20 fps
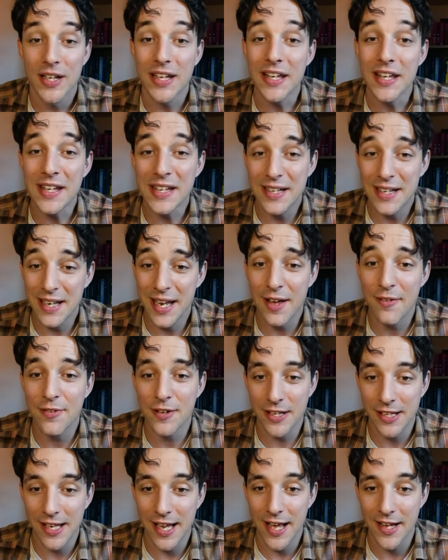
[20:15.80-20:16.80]

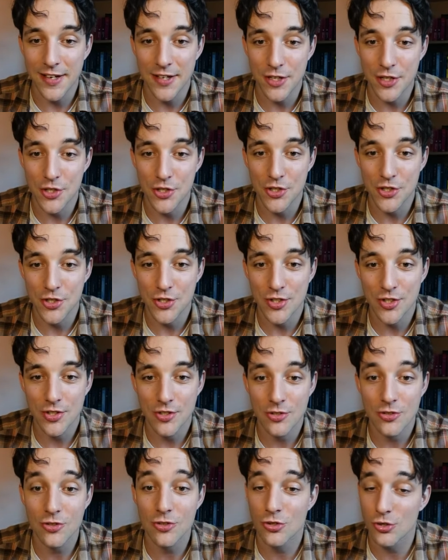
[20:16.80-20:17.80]
11 letters.
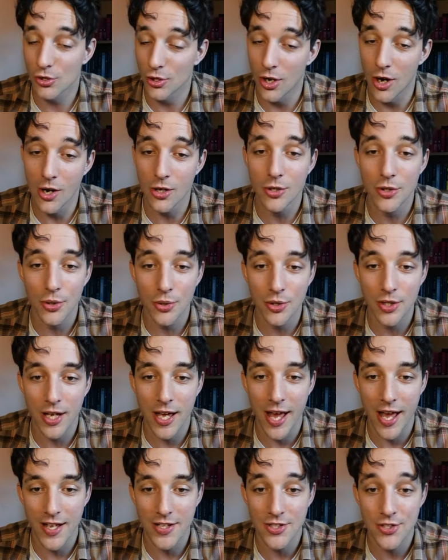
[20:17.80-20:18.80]
Strong, good
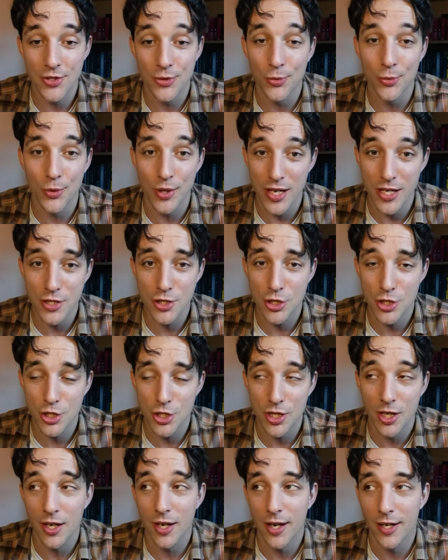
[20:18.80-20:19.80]
guess.
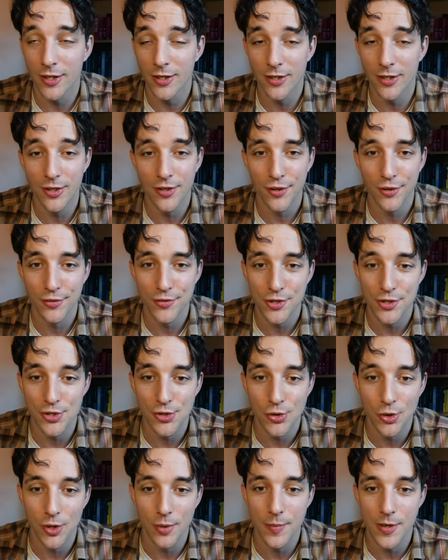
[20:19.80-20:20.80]
Rich, I don't know if the
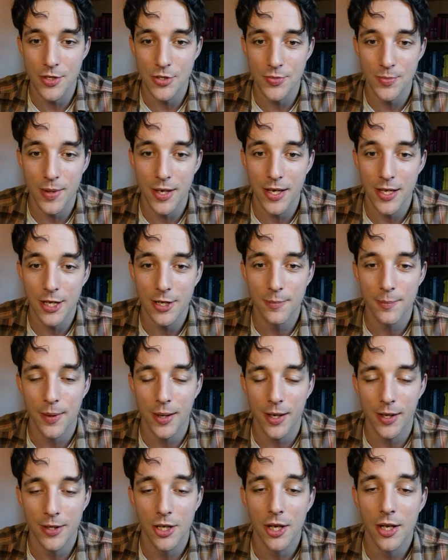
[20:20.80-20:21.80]
storm has money,
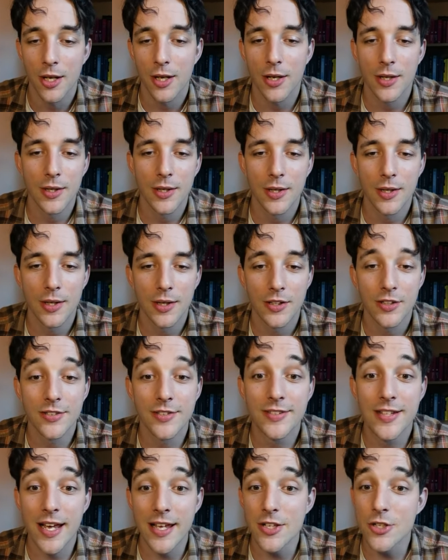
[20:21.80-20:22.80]
but
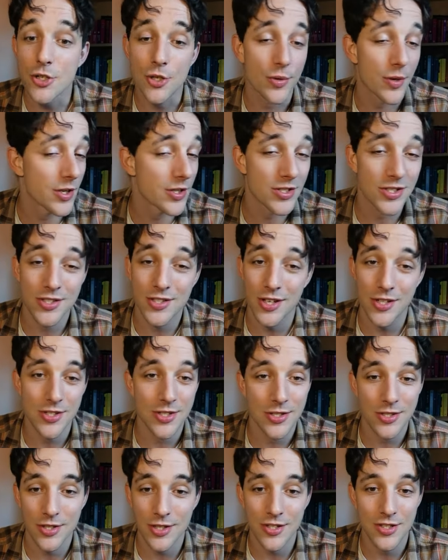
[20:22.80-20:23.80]
dangerous
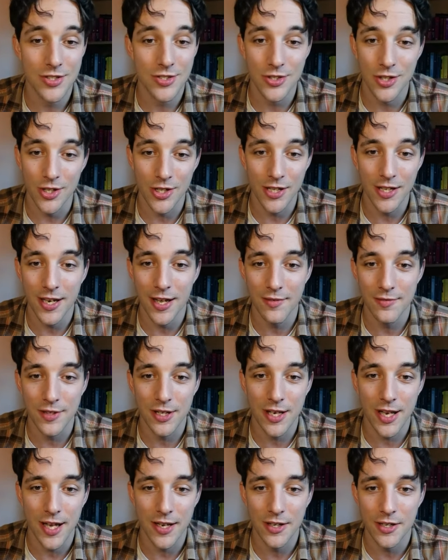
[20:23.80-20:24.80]
is not 11
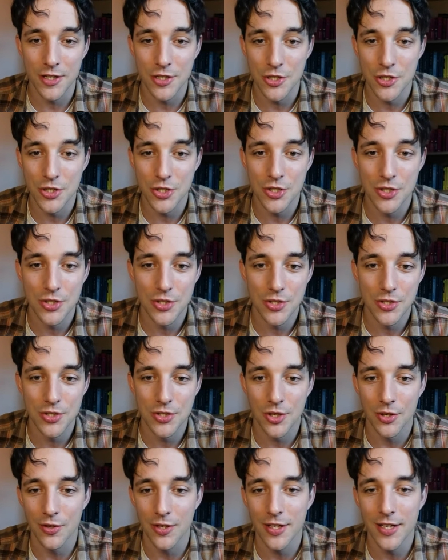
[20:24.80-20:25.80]
letters. It's
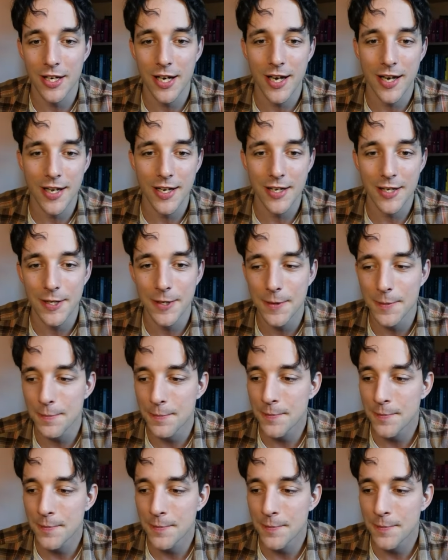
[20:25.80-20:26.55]
only 9.